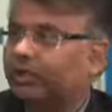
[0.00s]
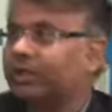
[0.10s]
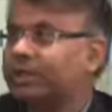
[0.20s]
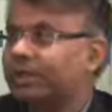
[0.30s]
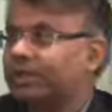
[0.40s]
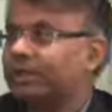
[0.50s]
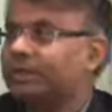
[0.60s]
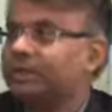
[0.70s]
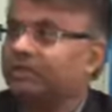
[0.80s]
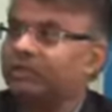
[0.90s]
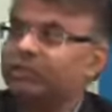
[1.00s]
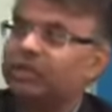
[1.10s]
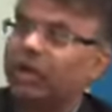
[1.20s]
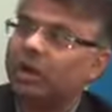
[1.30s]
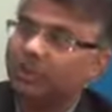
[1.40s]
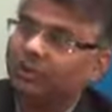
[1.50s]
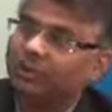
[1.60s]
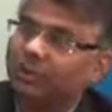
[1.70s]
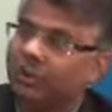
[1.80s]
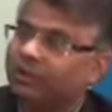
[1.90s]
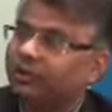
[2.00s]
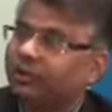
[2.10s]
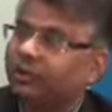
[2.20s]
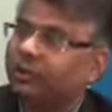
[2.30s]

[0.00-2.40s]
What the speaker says: are the signs and symptoms? How one can